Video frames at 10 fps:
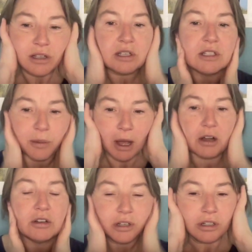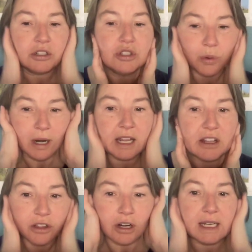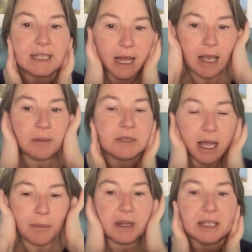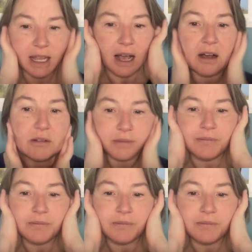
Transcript: So about twenty to thirty times up and down,